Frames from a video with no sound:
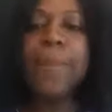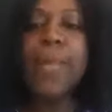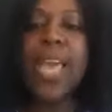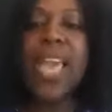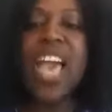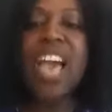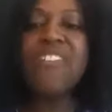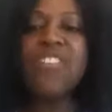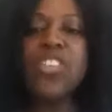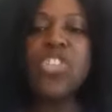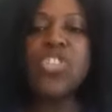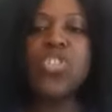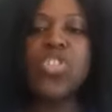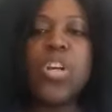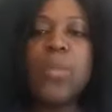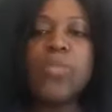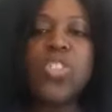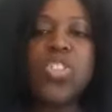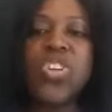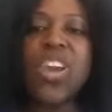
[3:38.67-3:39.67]
I have a
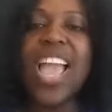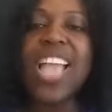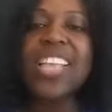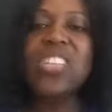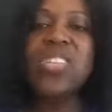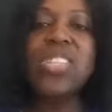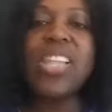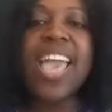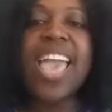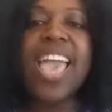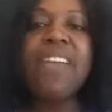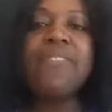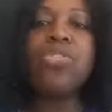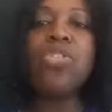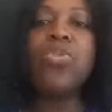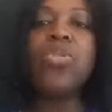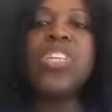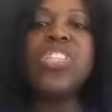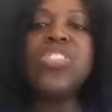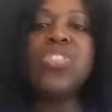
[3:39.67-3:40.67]
scripture. Actually, I have
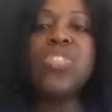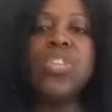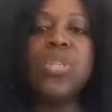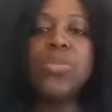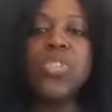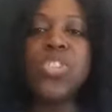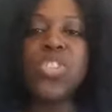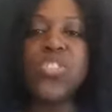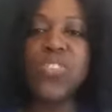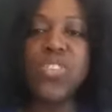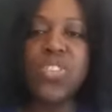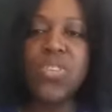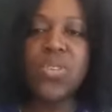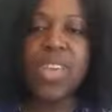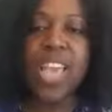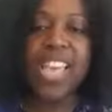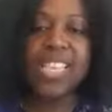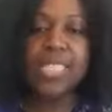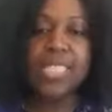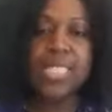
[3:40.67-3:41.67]
three scriptures for you
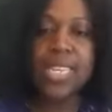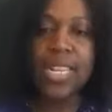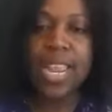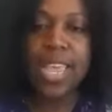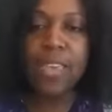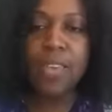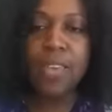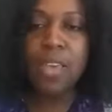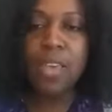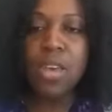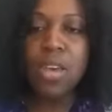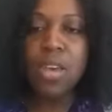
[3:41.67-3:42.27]
guys today.